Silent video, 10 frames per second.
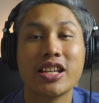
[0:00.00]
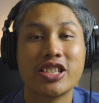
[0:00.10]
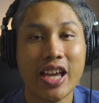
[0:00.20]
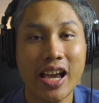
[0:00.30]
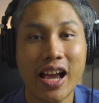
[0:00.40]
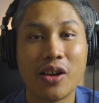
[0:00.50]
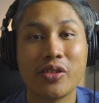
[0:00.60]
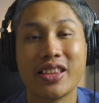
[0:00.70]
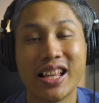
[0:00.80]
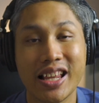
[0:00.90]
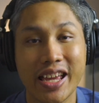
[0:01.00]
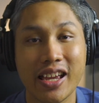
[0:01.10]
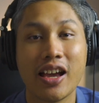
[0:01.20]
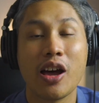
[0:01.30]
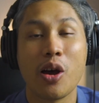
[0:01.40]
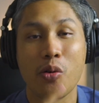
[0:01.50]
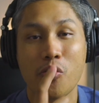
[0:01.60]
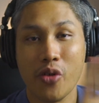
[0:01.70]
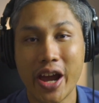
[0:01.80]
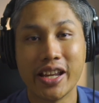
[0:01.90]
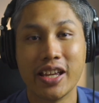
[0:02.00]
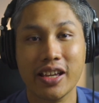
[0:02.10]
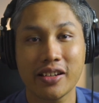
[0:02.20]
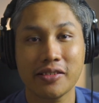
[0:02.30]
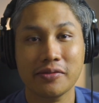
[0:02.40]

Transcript: check out the link right here.